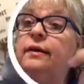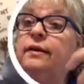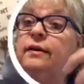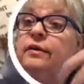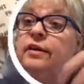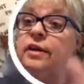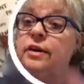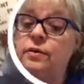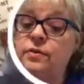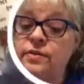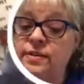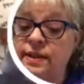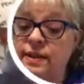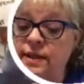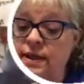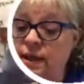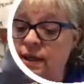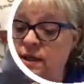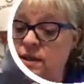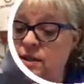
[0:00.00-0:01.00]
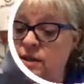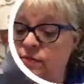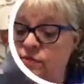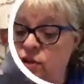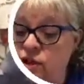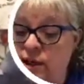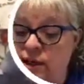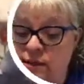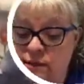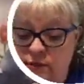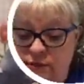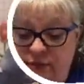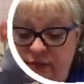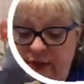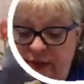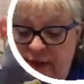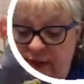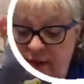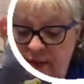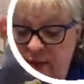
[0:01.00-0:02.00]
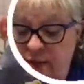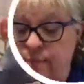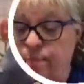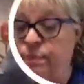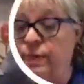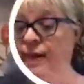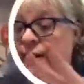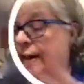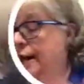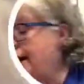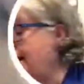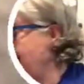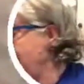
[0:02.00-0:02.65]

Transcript: use the adhesive sheets for this, but I